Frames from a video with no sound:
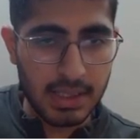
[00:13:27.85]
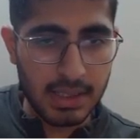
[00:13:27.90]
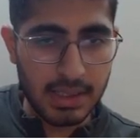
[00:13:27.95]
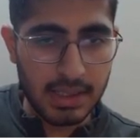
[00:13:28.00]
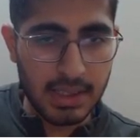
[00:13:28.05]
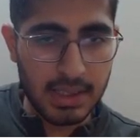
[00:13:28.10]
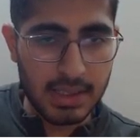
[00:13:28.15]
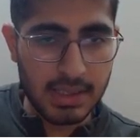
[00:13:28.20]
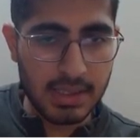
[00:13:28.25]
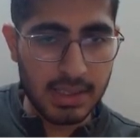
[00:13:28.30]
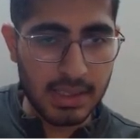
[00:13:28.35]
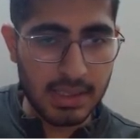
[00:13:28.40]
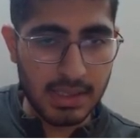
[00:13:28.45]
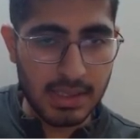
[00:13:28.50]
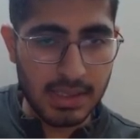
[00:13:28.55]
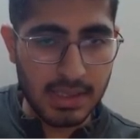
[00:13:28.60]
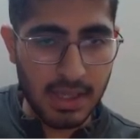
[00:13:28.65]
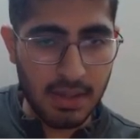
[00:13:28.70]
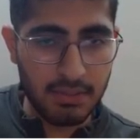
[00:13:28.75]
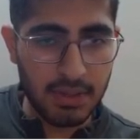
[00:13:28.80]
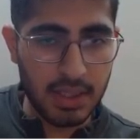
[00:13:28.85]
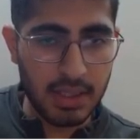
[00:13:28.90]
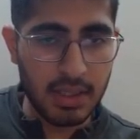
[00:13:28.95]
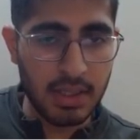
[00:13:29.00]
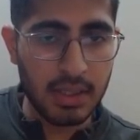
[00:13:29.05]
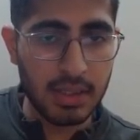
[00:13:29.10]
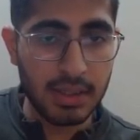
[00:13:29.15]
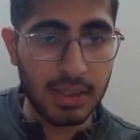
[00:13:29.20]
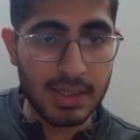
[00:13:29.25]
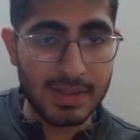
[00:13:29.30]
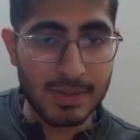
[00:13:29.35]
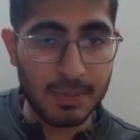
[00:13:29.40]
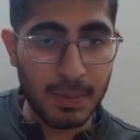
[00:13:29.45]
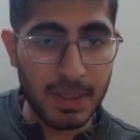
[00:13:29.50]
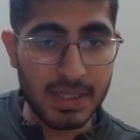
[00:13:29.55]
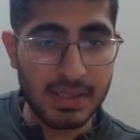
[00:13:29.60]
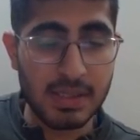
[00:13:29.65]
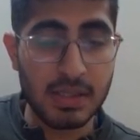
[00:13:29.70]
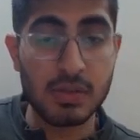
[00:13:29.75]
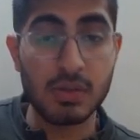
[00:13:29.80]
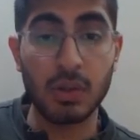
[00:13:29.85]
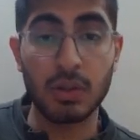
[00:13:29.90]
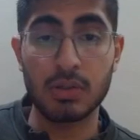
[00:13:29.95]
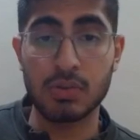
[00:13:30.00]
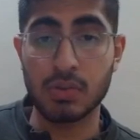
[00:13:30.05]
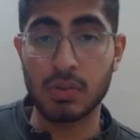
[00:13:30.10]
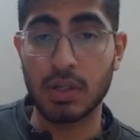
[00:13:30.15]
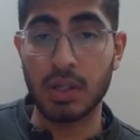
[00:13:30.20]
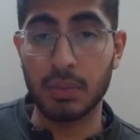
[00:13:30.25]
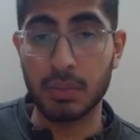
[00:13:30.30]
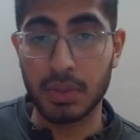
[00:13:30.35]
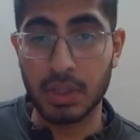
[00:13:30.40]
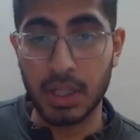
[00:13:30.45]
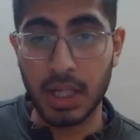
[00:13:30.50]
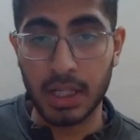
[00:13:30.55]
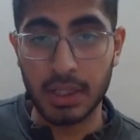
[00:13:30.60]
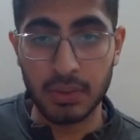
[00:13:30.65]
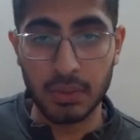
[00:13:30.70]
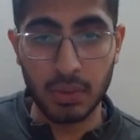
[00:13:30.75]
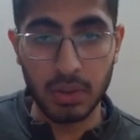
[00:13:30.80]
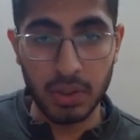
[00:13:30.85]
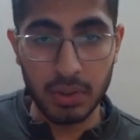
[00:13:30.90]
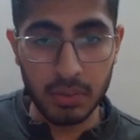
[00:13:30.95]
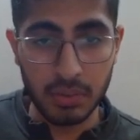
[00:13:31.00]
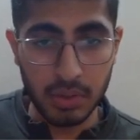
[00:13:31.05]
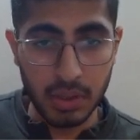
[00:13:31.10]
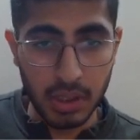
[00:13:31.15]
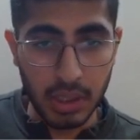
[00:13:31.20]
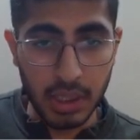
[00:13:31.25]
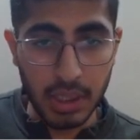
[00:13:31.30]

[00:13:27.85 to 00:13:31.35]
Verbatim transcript: this is 7, the space is also counted, I told you.